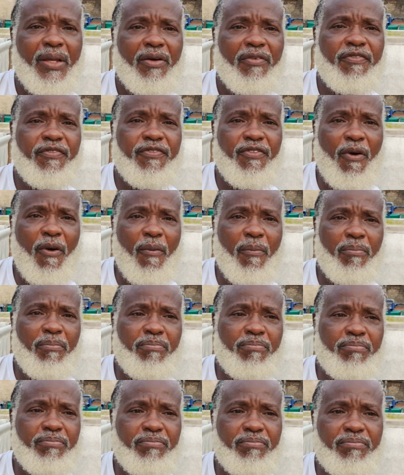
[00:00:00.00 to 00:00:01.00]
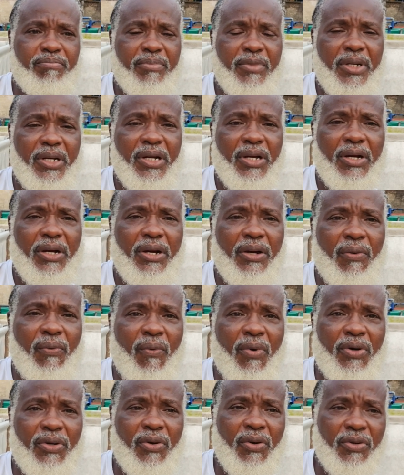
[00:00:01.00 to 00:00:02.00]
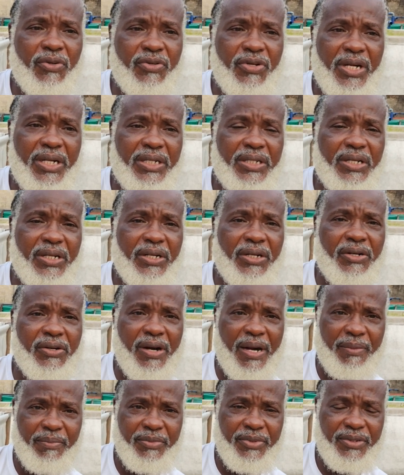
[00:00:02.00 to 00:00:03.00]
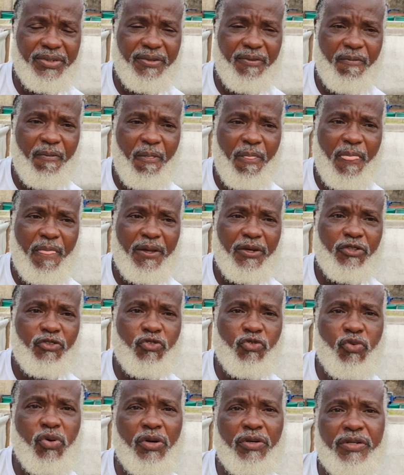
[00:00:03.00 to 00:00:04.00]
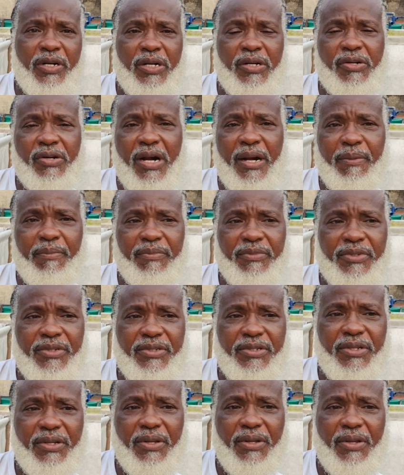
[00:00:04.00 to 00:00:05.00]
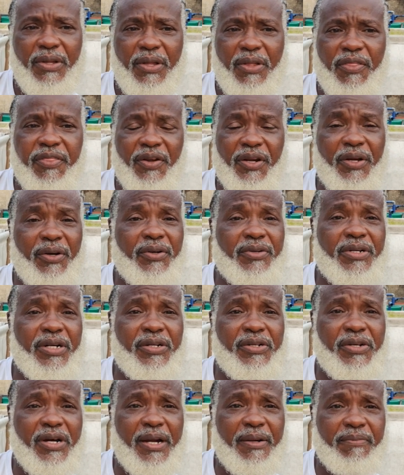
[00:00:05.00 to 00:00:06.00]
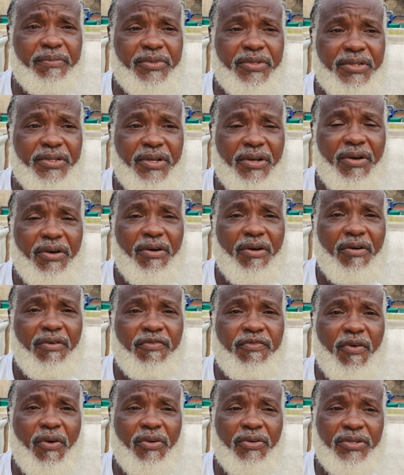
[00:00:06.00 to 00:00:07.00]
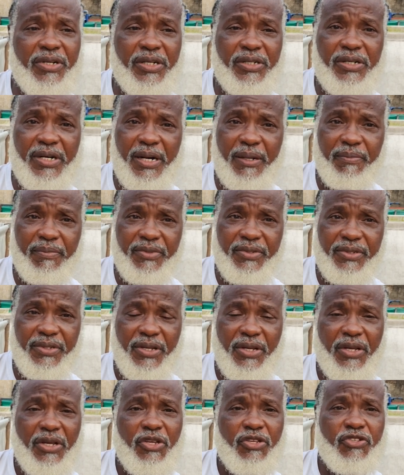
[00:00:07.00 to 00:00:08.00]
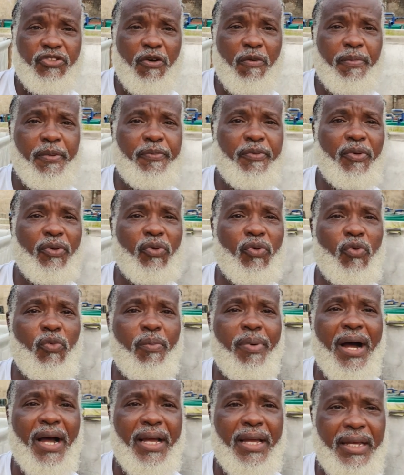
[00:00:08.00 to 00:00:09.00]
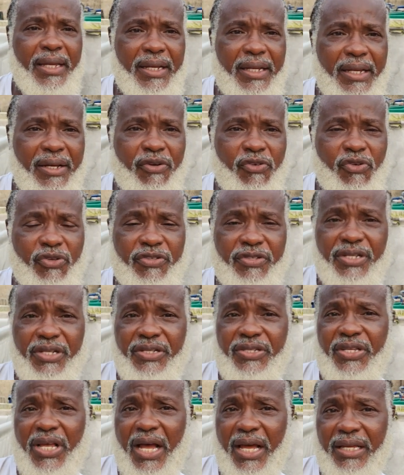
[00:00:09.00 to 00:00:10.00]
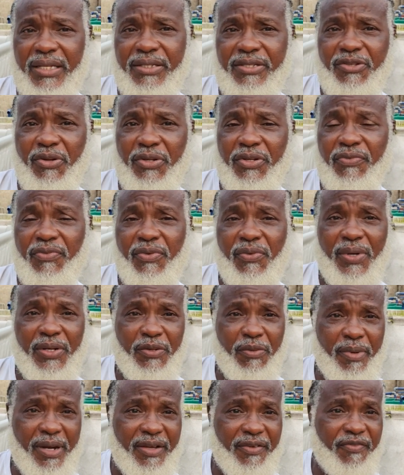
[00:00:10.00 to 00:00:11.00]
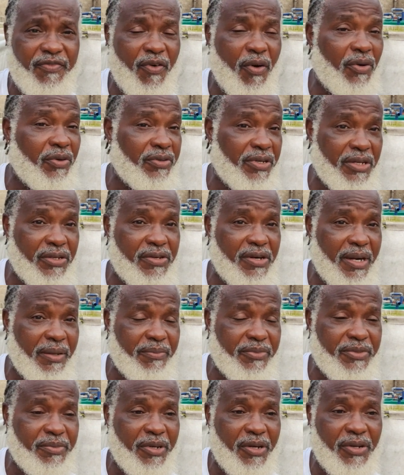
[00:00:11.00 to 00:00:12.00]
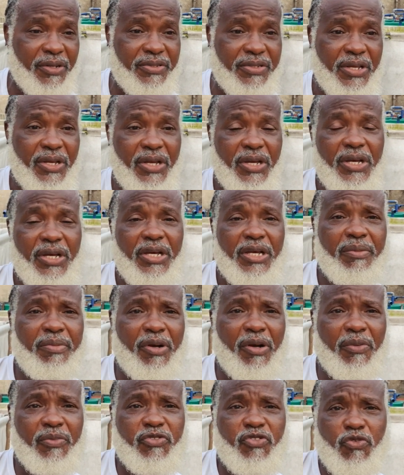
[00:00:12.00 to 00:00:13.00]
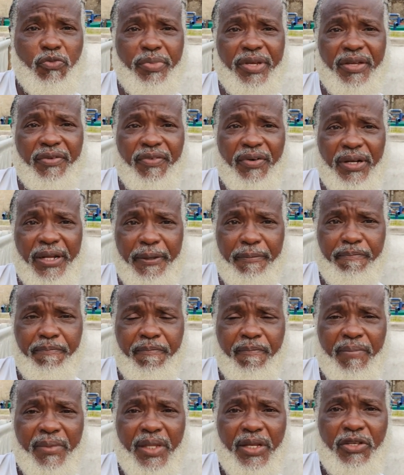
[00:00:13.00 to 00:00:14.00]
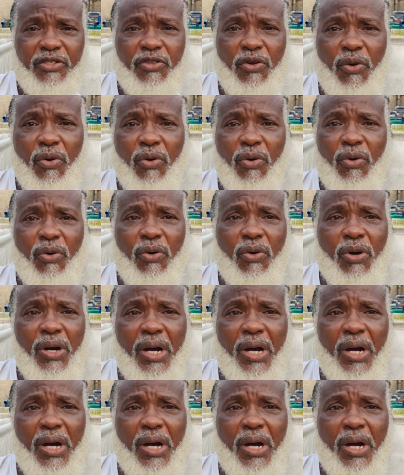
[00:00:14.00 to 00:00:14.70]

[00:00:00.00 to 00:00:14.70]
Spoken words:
from 100 grams, 200 grams, 300 grams, 400 grams. Some people who buy roasting size don't even want to buy 400 grams because it becomes too big for them. So